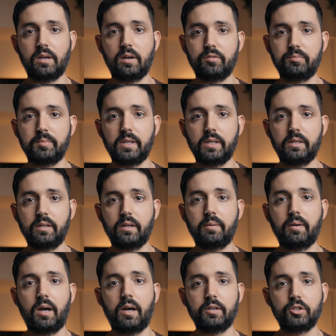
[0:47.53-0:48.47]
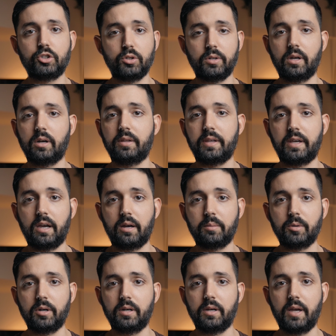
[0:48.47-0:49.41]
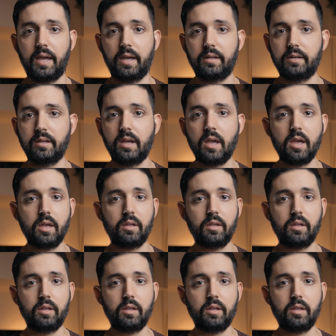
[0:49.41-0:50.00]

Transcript: of me shooting on the camera, and